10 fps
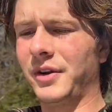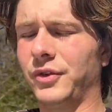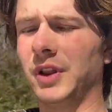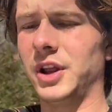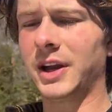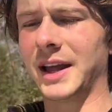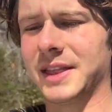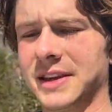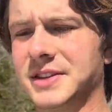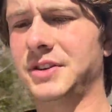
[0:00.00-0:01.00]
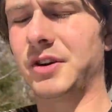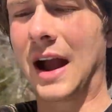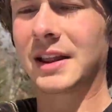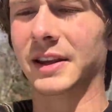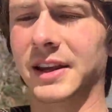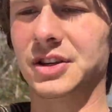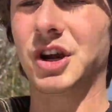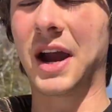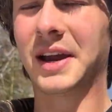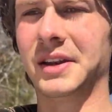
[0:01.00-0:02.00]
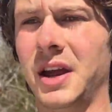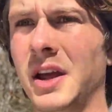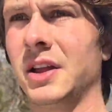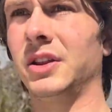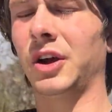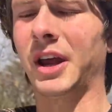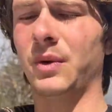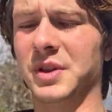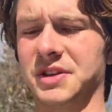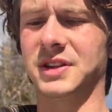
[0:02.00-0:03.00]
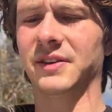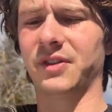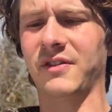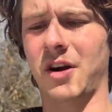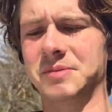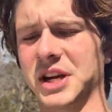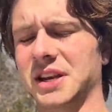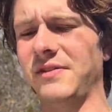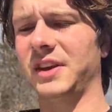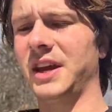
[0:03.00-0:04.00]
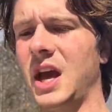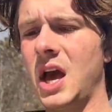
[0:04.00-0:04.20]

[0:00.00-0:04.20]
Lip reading: if we look at this directly and try and look at it with a sliver of objectivity,